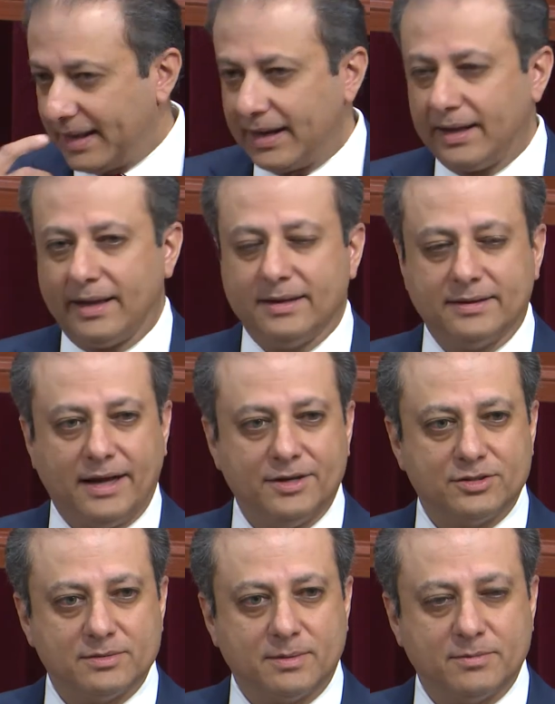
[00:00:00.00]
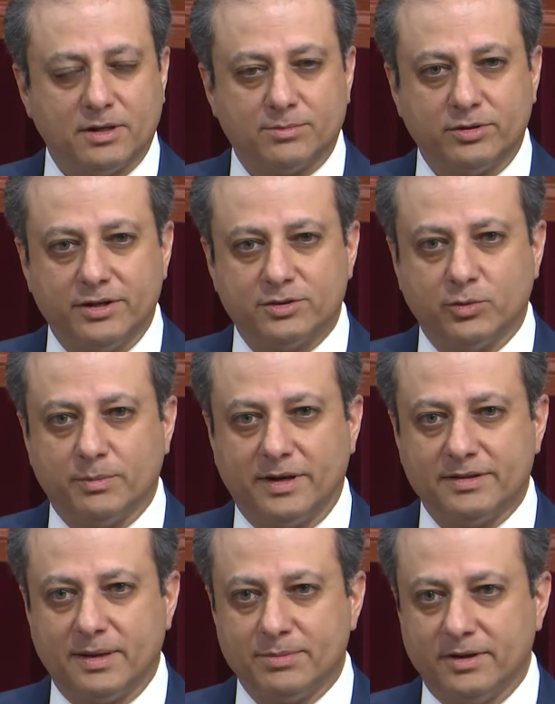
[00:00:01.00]
and I, I engaged in some deliberation with
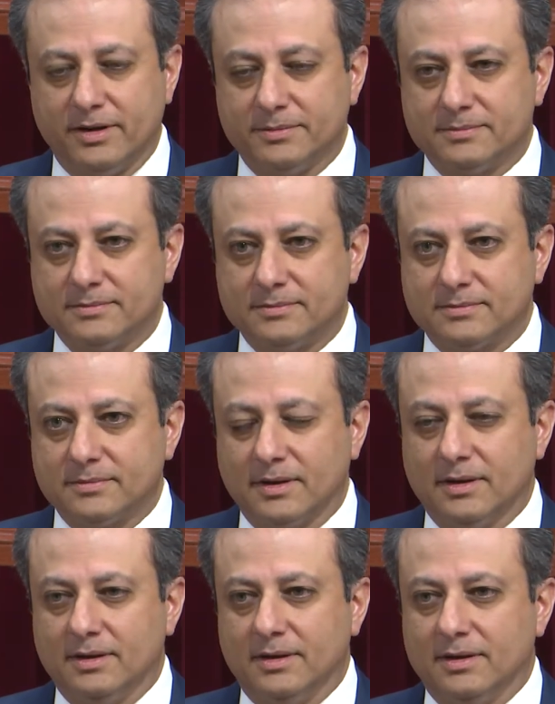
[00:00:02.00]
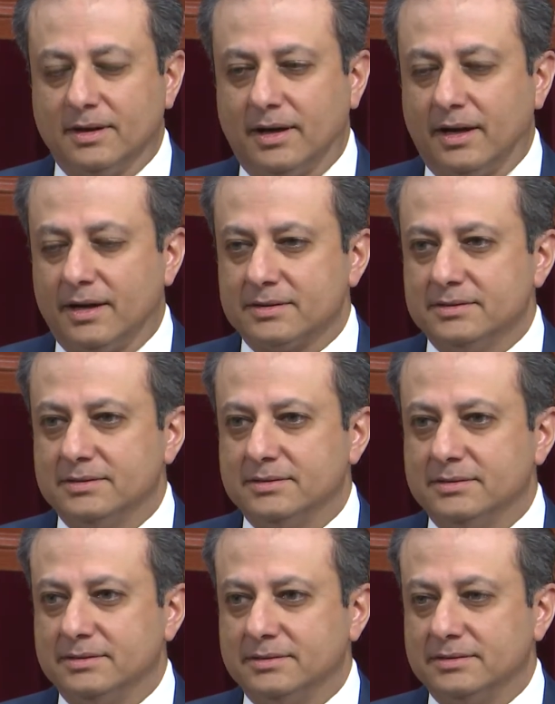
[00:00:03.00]
my deputy, uh,
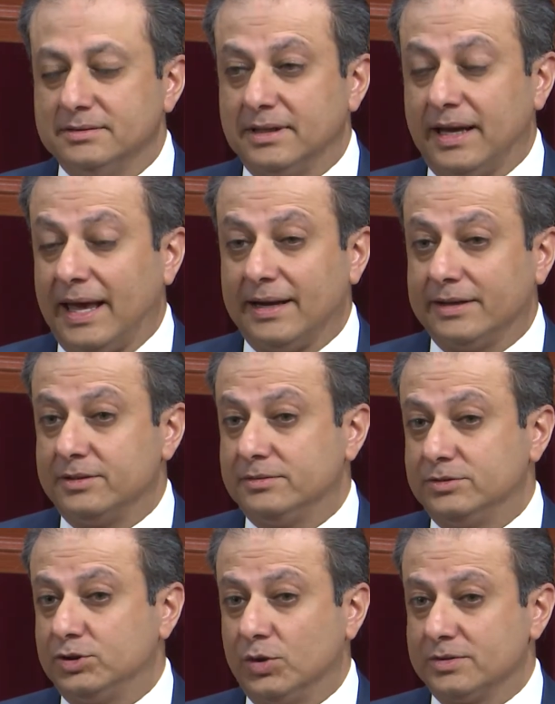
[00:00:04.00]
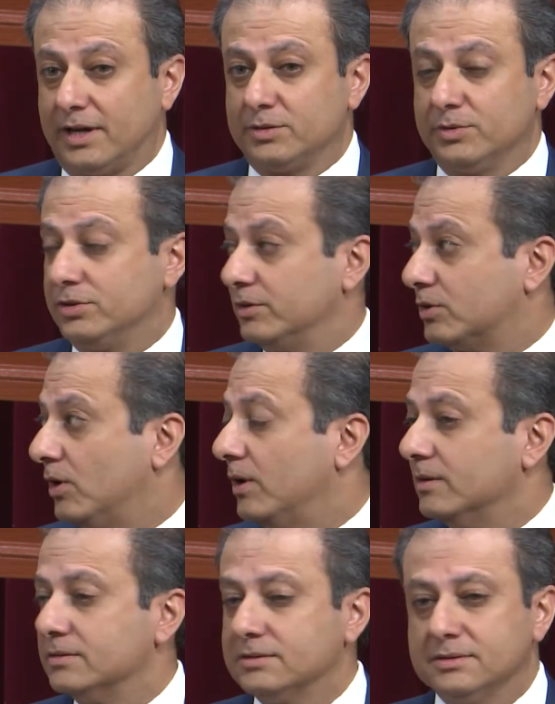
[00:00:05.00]
and I chose not to return the
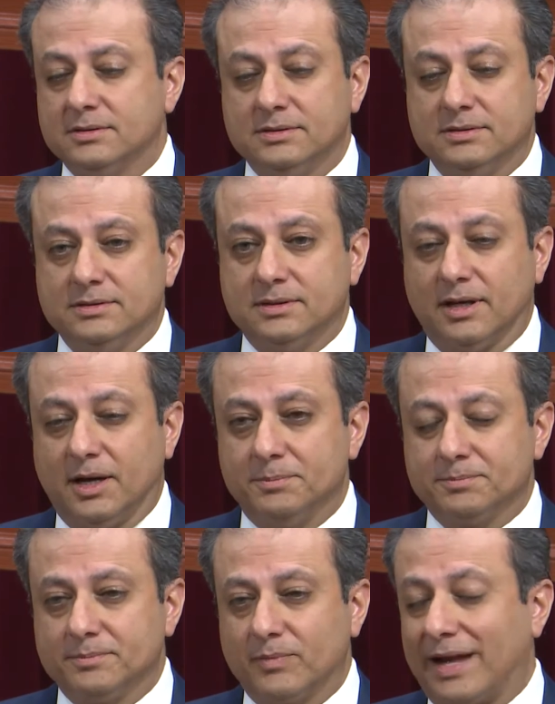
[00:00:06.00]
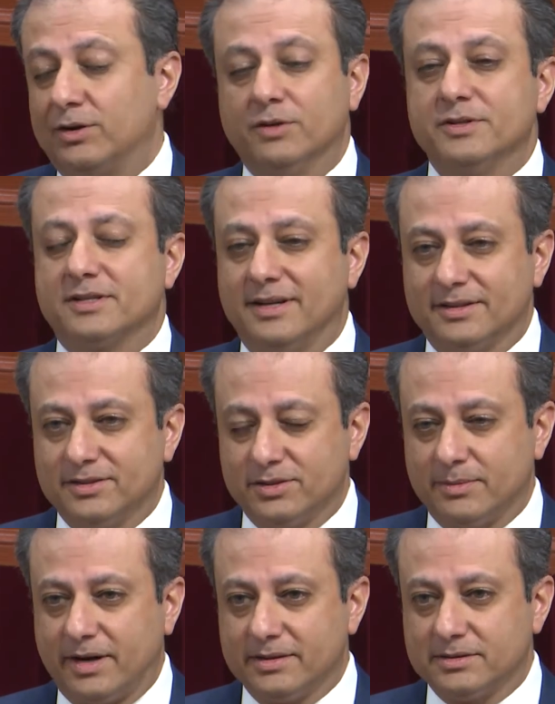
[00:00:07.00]
call. Um, I don't know if it's connected
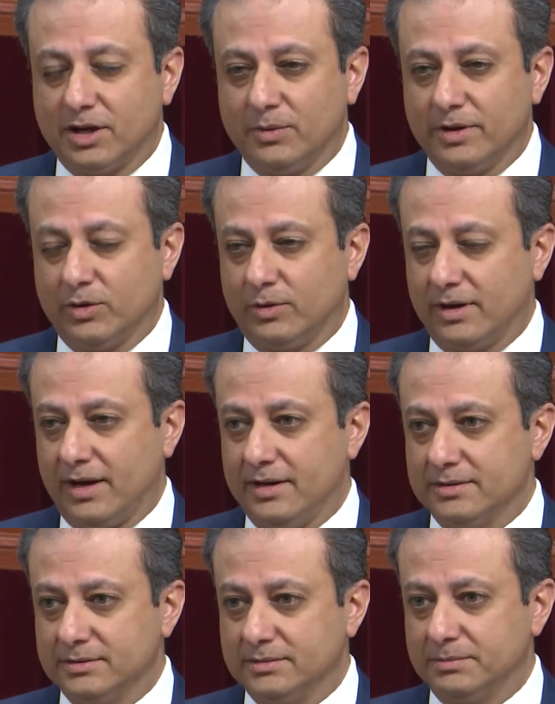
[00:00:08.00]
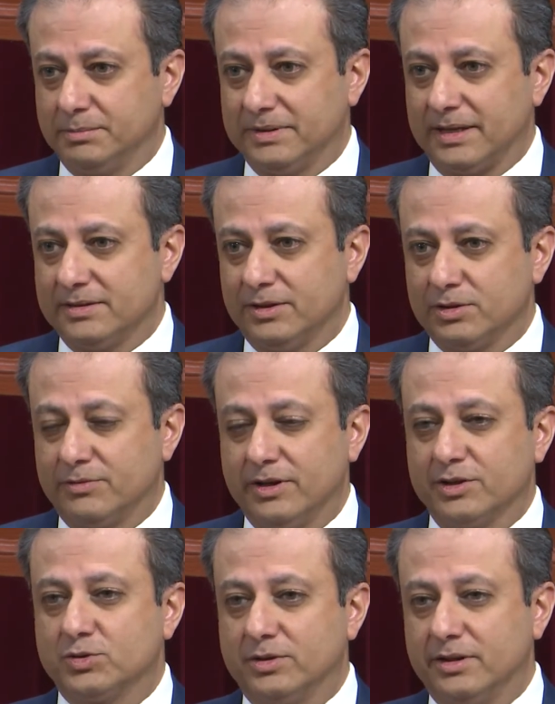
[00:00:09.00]
to my going or not, but that is a
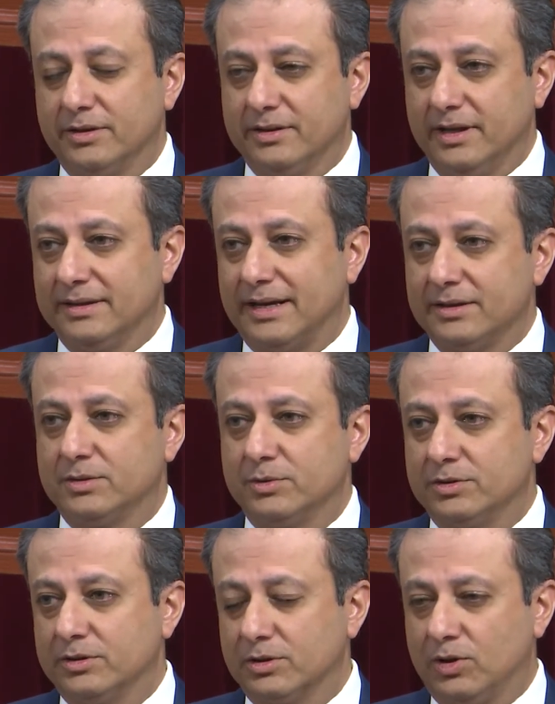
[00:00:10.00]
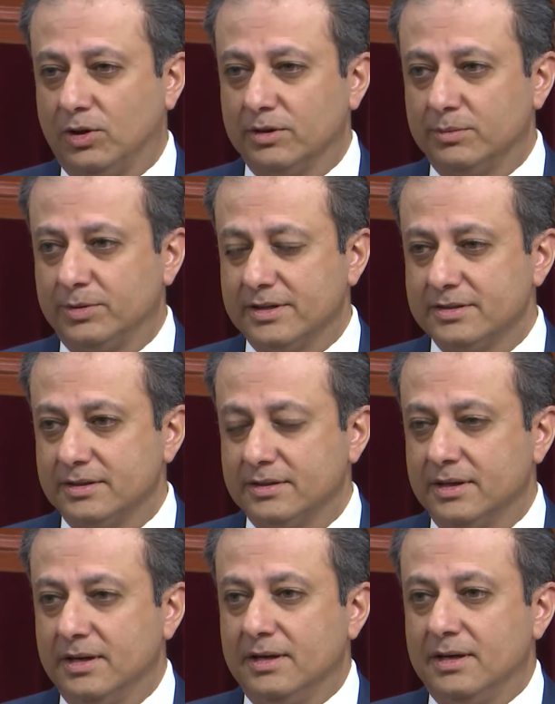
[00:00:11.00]
fairly extraordinary thing, not to return the call of the president.